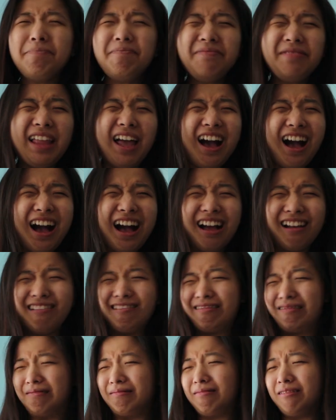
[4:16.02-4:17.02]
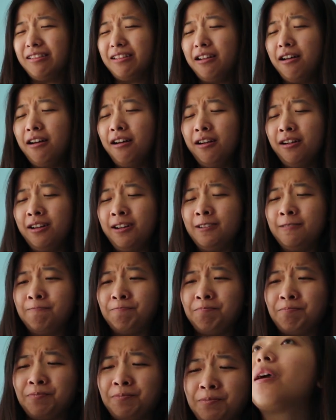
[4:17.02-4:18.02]
mm -hmm.
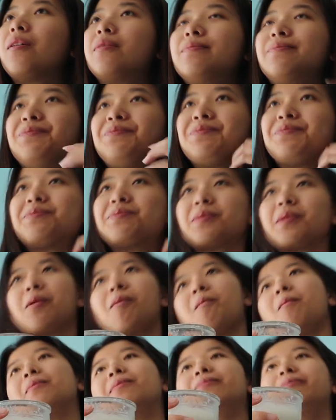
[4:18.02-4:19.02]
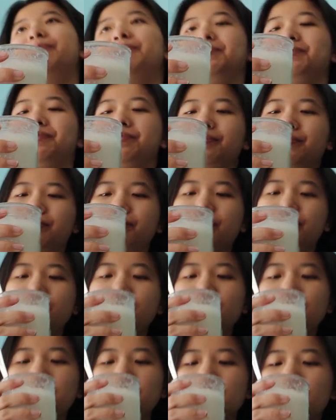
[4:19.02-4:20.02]
Wow, she's
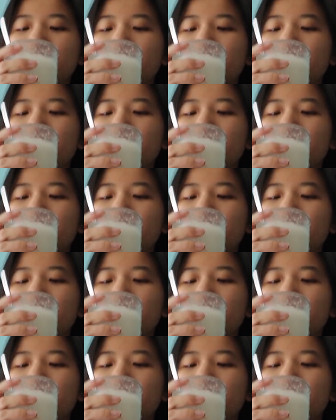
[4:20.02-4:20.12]
thick.